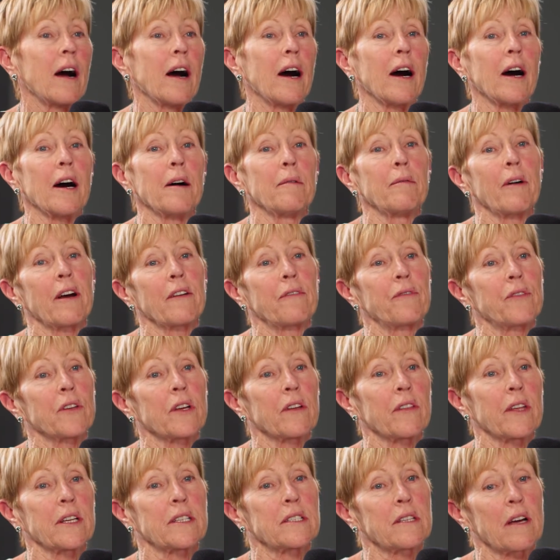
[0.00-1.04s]
Um, I
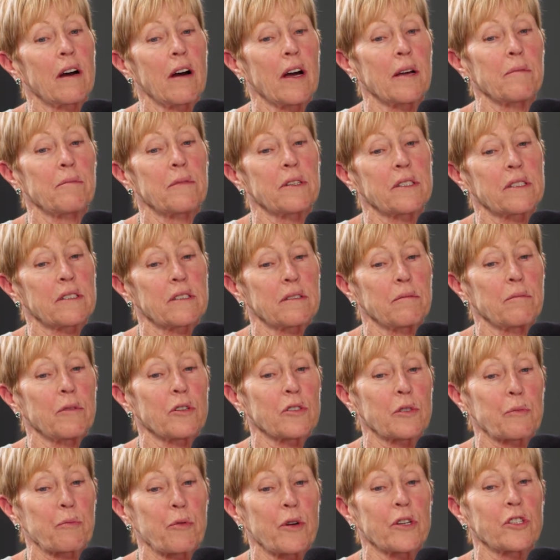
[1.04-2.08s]
feel that time is the
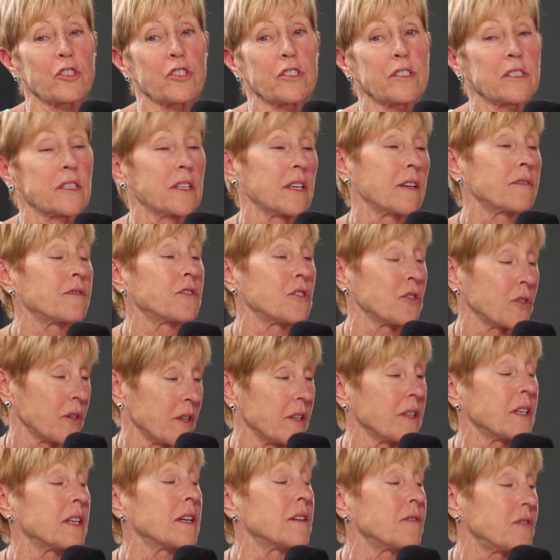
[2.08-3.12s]
most precious gift you
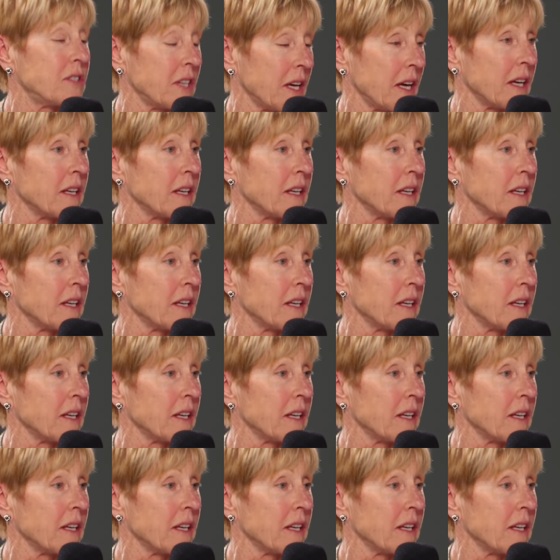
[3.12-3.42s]
can give to